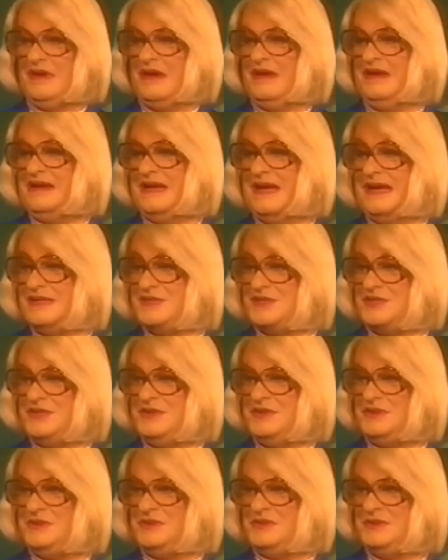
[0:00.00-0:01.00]
I
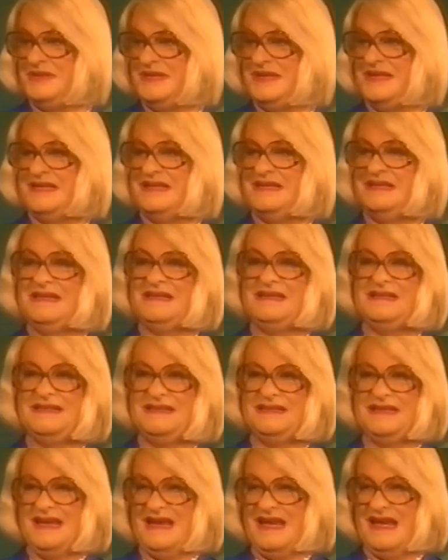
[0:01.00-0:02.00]
do.
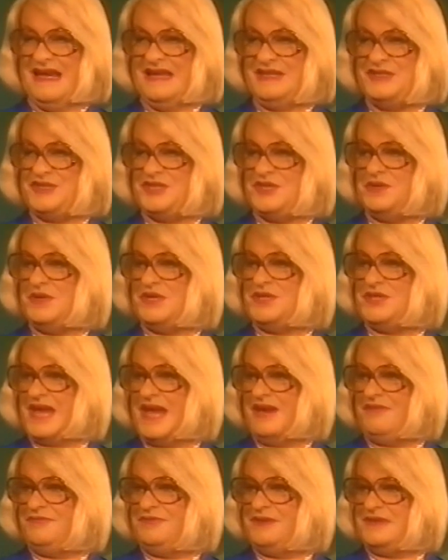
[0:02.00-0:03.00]
A Jewish
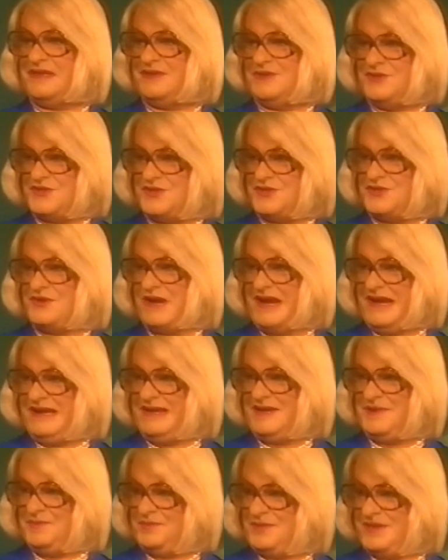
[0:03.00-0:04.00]
African
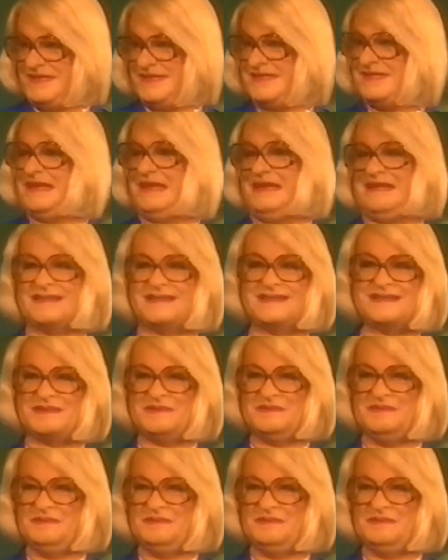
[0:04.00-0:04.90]
Australian princess.